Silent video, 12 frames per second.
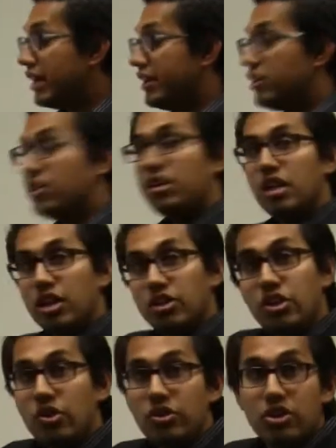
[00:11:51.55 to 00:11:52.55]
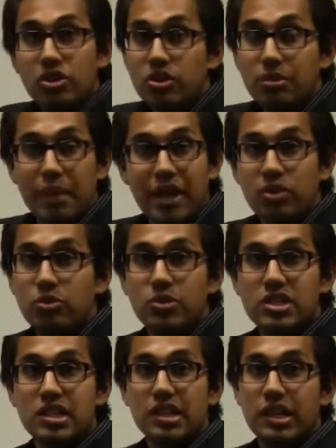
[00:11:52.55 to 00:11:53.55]
Here, no, the panel
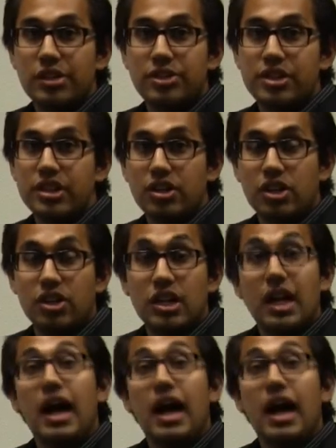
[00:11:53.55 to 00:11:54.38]
wasn't colored at all.